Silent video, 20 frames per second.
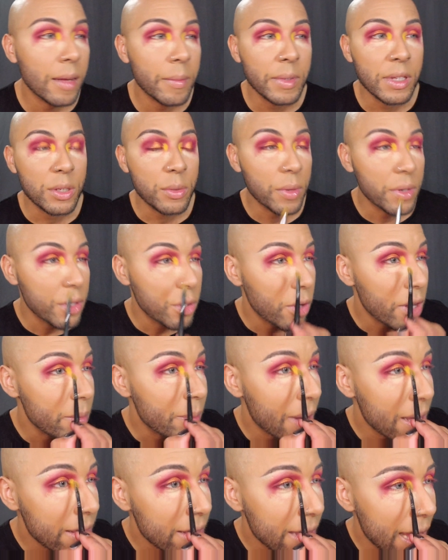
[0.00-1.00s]
I'm a little annoyed
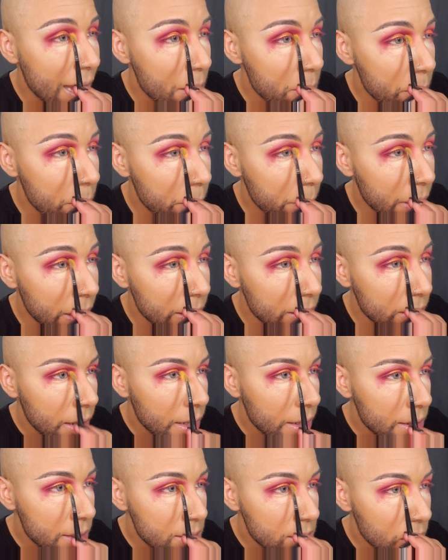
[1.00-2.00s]
by that, but
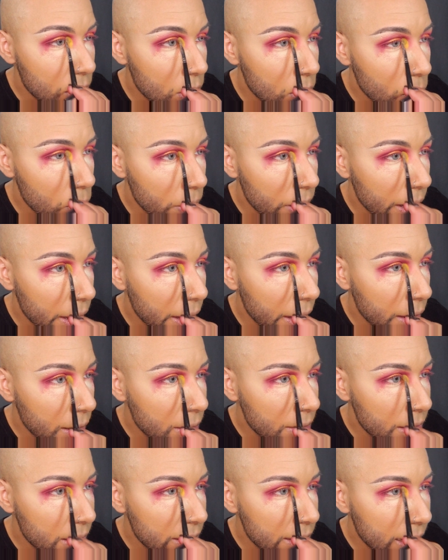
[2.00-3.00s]
it is okay.
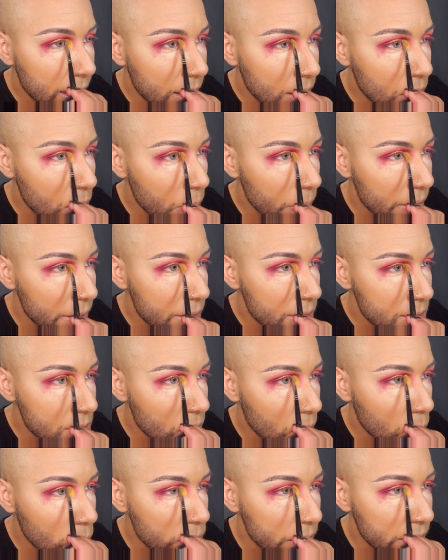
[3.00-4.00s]
The yellow is
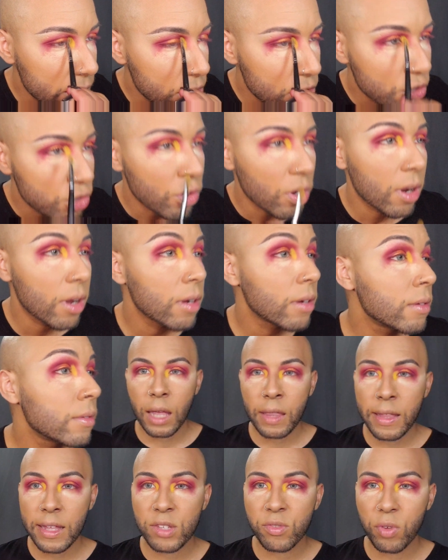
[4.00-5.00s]
holding strong,
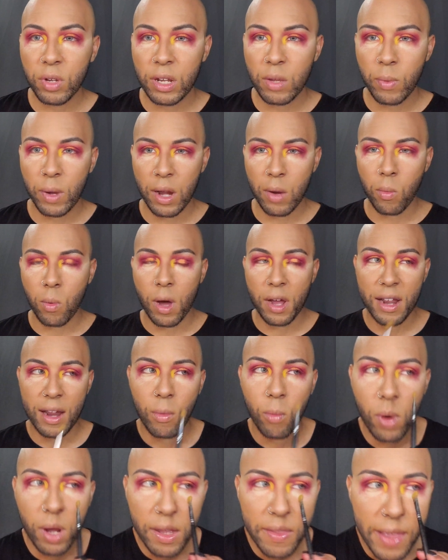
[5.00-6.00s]
and that's really what I wanted. I
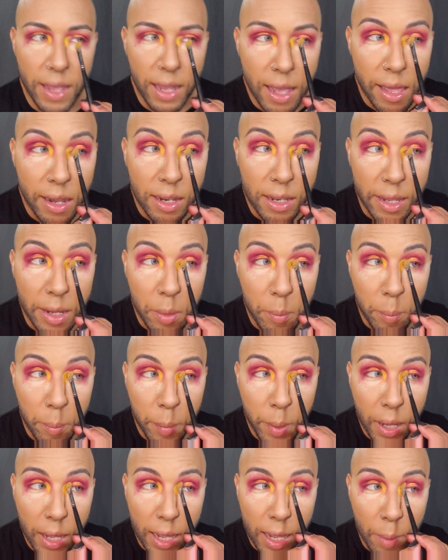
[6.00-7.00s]
wanted that kind of like
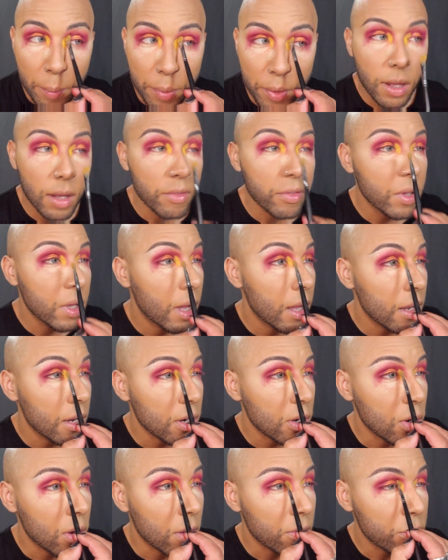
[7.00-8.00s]
pop of
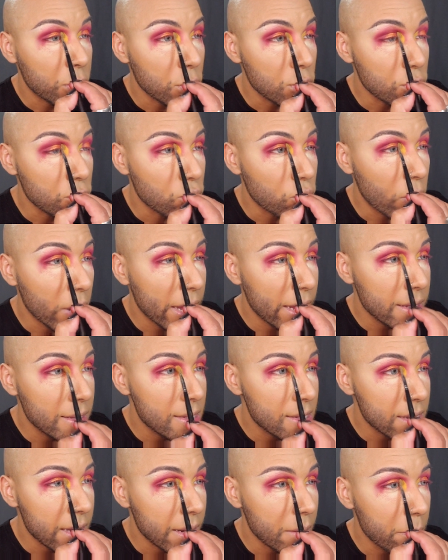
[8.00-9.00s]
color off those
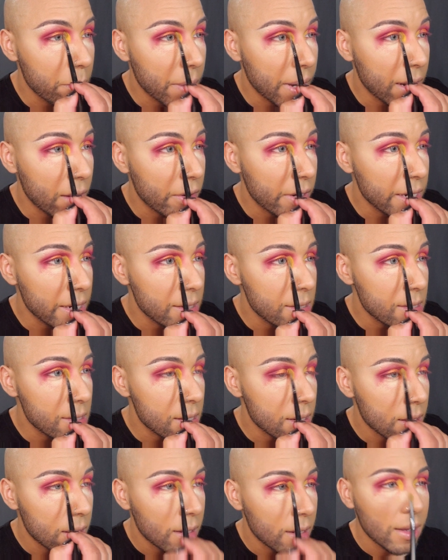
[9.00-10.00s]
reds and berries.
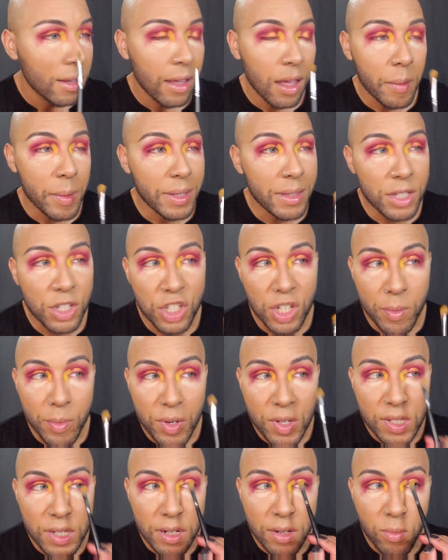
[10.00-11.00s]
I mean, the
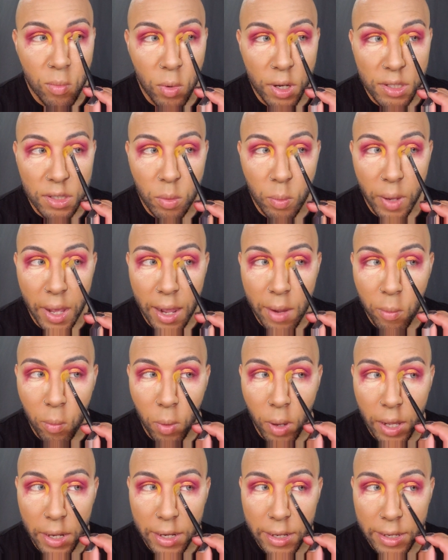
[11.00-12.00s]
shimmers didn't work the way I
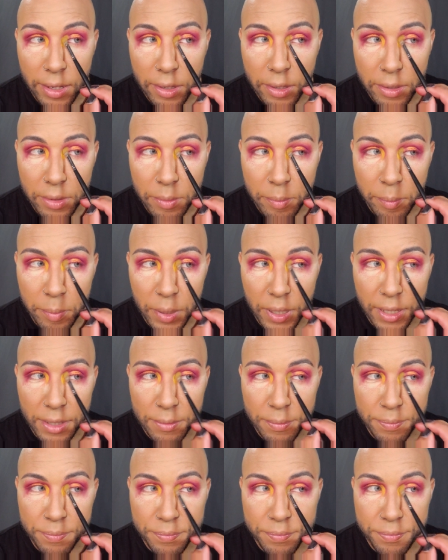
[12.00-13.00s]
wanted, but